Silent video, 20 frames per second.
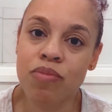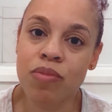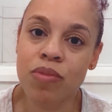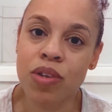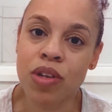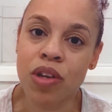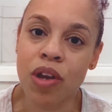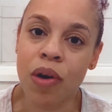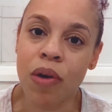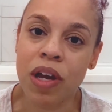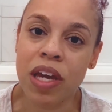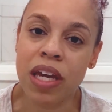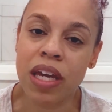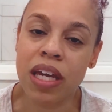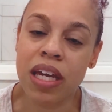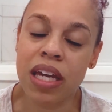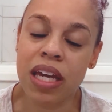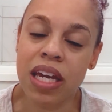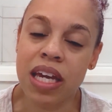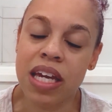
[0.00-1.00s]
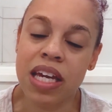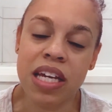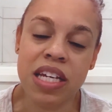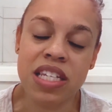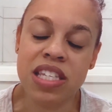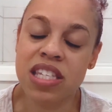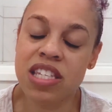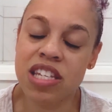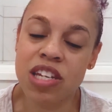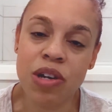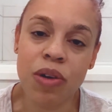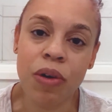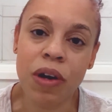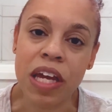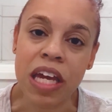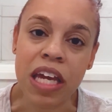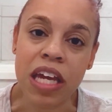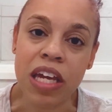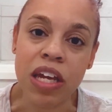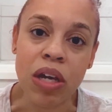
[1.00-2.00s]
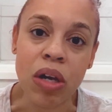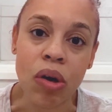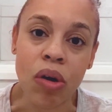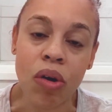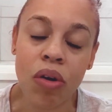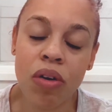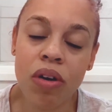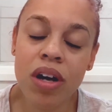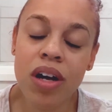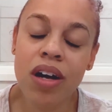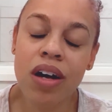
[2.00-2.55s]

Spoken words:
You know, he can still heal,